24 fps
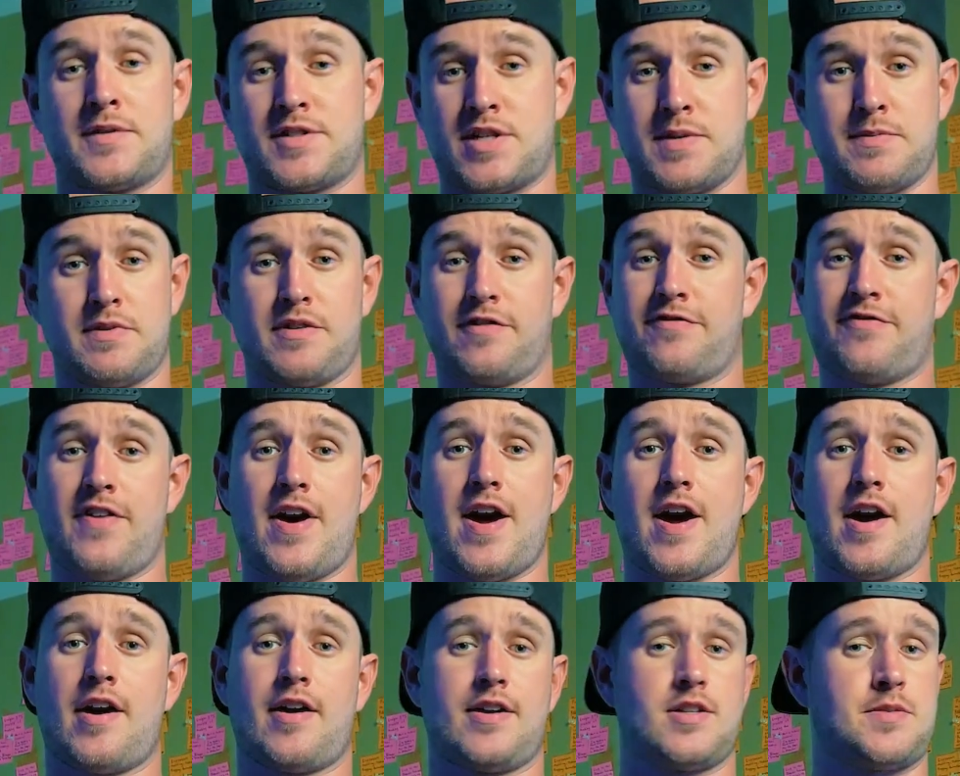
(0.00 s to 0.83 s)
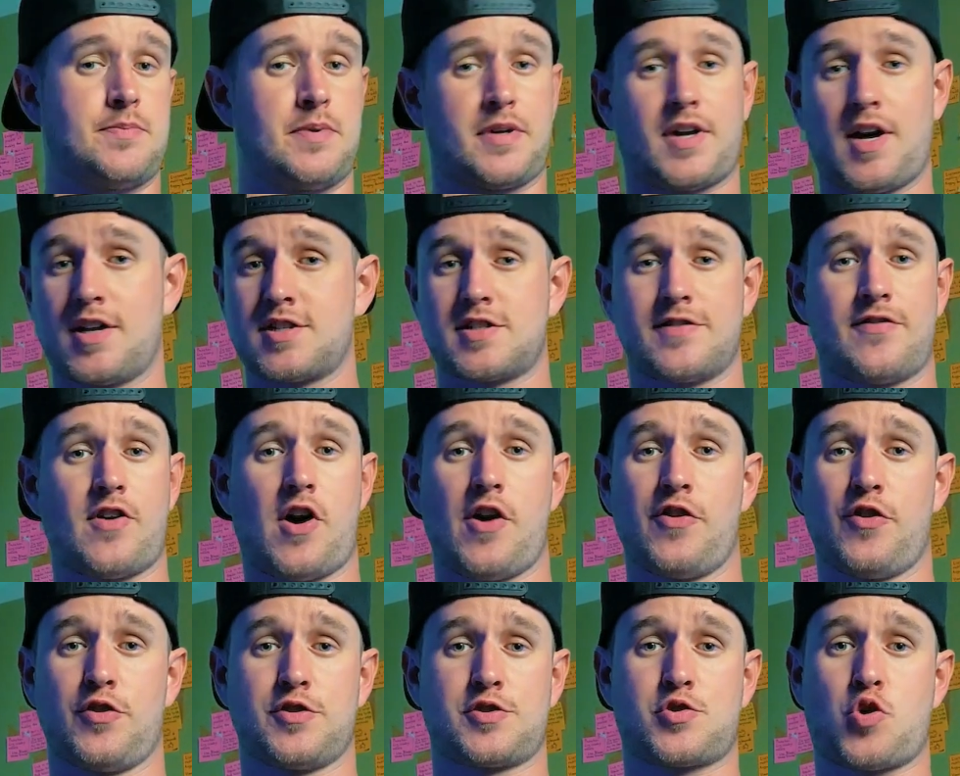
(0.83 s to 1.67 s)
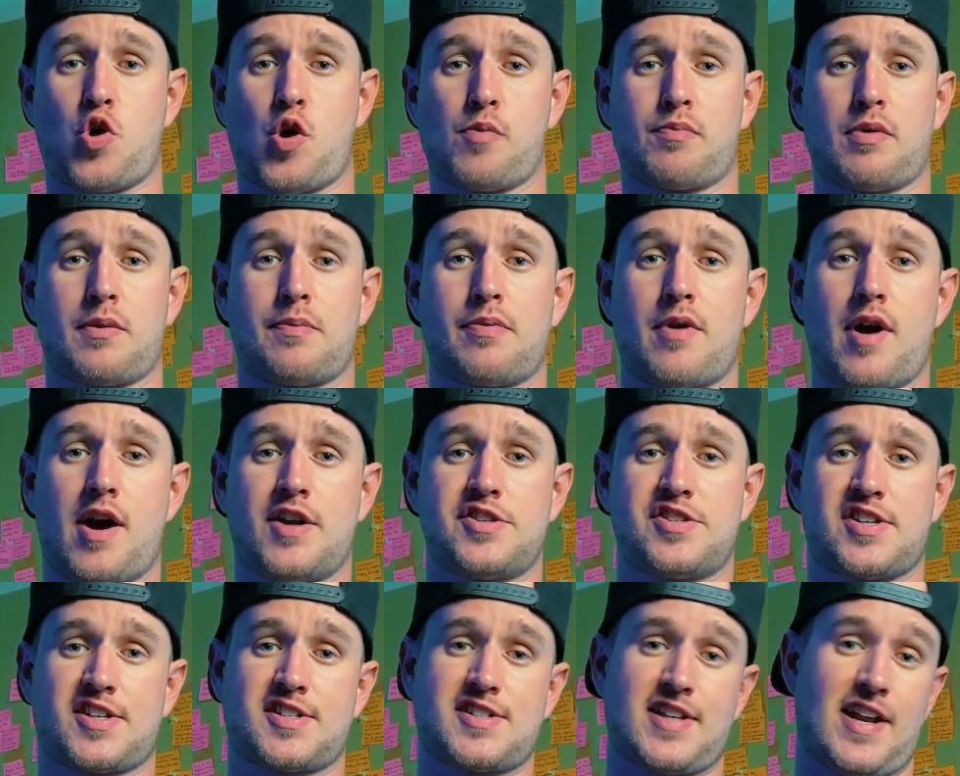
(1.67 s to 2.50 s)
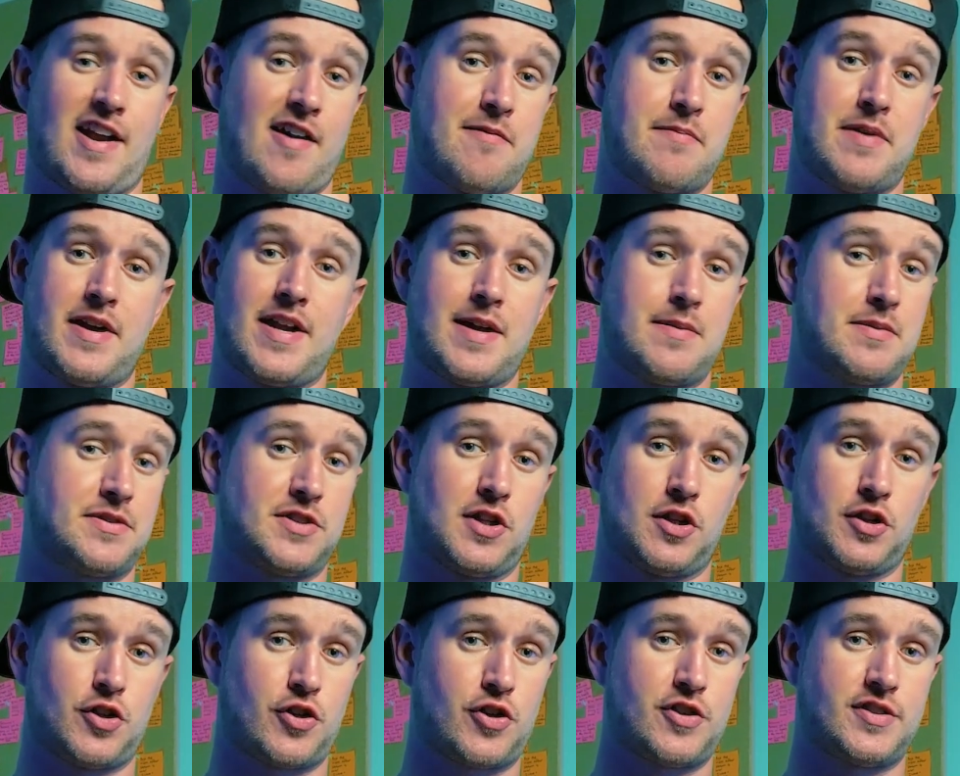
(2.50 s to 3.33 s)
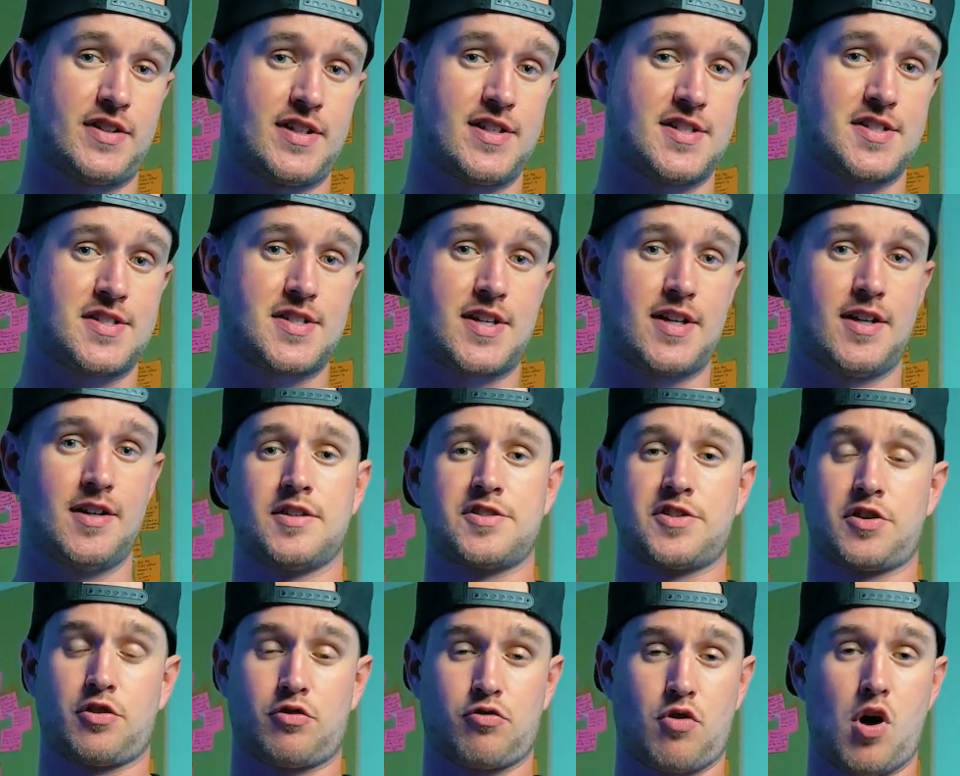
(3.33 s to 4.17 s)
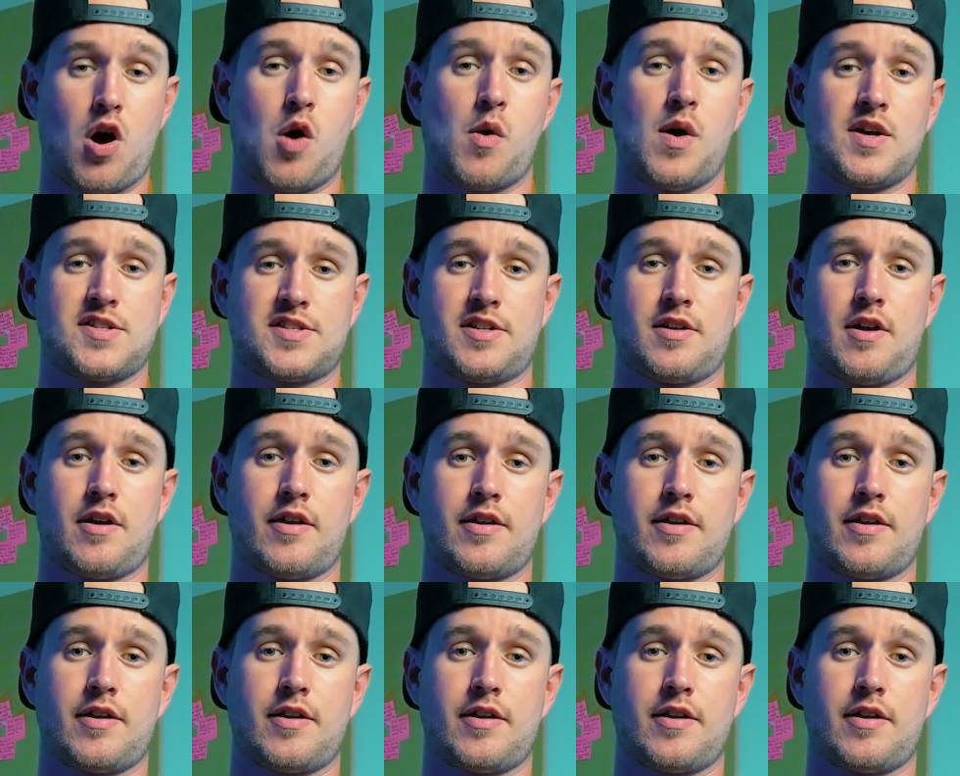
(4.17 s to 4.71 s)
To be fair, it's because of all those corporate projects that I've been able to learn these skills and grow as an